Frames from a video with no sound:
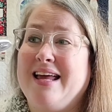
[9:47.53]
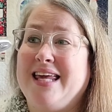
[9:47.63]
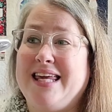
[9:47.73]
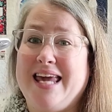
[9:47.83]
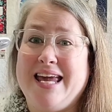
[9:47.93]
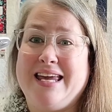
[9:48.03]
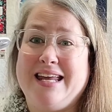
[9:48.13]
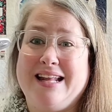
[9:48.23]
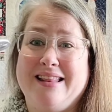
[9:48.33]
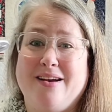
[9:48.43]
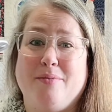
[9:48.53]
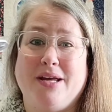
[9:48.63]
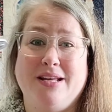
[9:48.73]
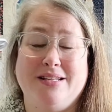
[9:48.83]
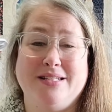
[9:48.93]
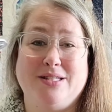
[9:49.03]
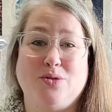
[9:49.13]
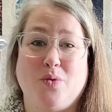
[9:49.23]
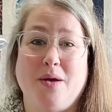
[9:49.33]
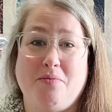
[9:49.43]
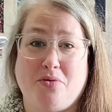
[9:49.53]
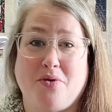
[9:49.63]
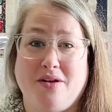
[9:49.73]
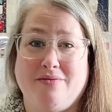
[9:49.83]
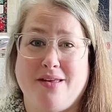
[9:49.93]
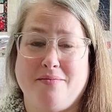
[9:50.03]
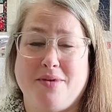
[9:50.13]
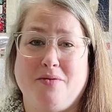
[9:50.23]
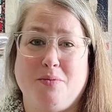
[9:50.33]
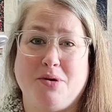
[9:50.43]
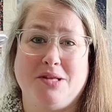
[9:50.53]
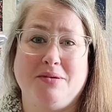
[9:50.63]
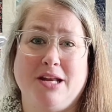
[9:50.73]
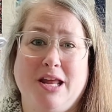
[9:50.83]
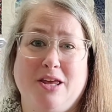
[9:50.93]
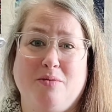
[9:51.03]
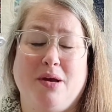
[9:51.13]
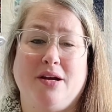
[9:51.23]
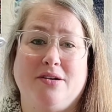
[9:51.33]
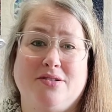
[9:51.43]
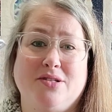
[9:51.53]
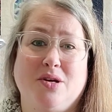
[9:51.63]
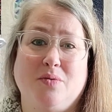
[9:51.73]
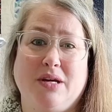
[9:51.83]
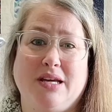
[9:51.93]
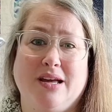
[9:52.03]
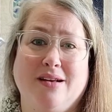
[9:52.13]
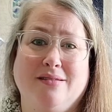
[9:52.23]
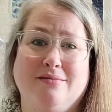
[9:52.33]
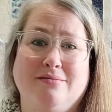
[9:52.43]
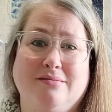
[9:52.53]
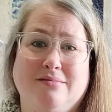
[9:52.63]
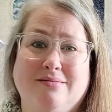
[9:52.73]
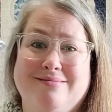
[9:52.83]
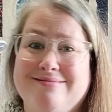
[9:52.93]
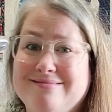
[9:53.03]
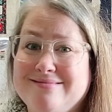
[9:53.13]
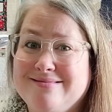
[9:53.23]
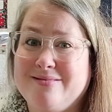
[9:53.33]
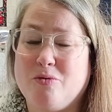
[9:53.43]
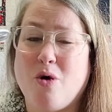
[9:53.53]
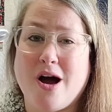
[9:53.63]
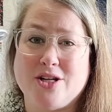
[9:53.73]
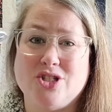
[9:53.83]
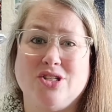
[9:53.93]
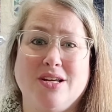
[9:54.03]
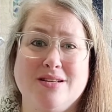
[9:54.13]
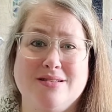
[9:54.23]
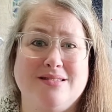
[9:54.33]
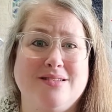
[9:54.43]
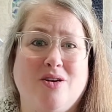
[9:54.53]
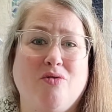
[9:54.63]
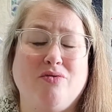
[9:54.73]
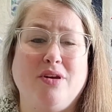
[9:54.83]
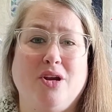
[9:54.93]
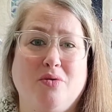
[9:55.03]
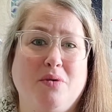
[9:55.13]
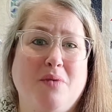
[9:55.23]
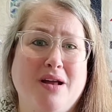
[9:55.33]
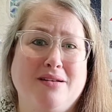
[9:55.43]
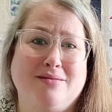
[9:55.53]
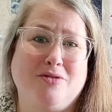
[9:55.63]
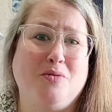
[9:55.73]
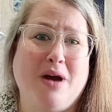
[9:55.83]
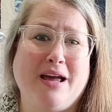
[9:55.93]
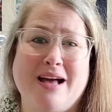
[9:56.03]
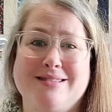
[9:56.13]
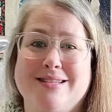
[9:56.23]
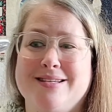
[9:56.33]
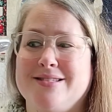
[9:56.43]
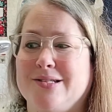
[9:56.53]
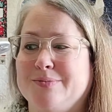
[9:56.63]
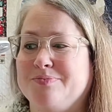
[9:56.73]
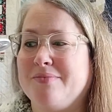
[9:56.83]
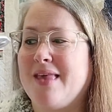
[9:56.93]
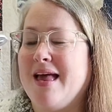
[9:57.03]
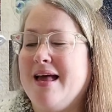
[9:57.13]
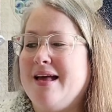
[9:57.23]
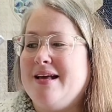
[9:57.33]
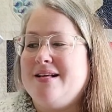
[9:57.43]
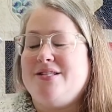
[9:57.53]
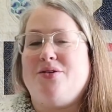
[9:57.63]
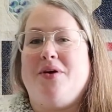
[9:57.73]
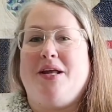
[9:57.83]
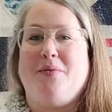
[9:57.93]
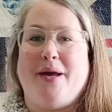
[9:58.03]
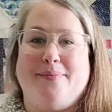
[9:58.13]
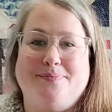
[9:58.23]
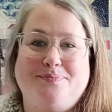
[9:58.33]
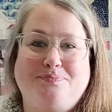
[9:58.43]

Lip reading: He can't get in there, but he did swipe 3 of them, and we put them in an incubator so that we can watch and hopefully, we want goslings. So anyway,